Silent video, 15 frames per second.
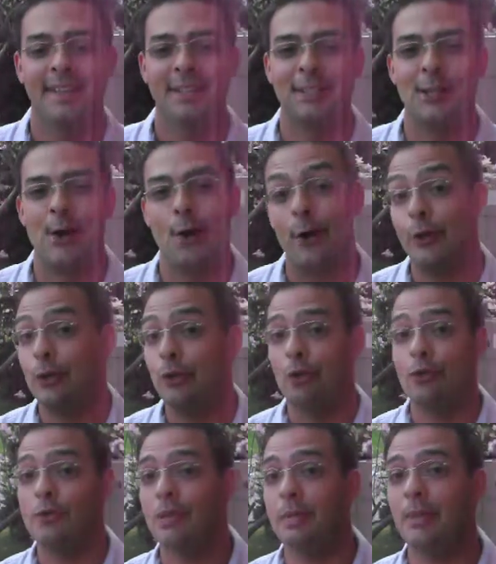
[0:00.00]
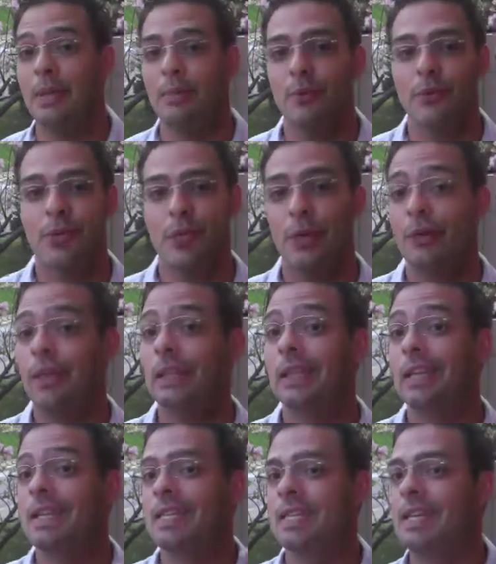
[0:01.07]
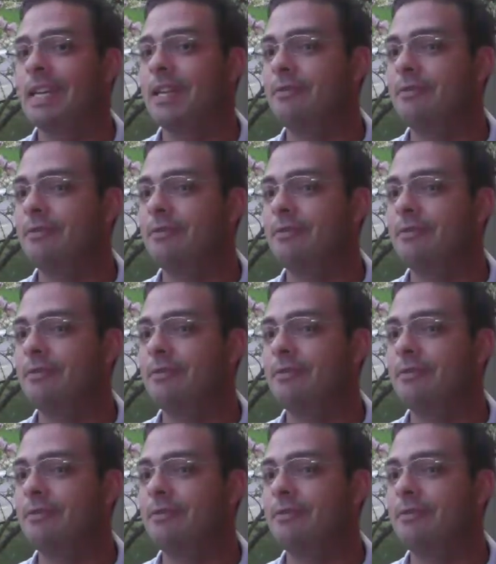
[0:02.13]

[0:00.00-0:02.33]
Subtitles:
Are you using a people skill at listening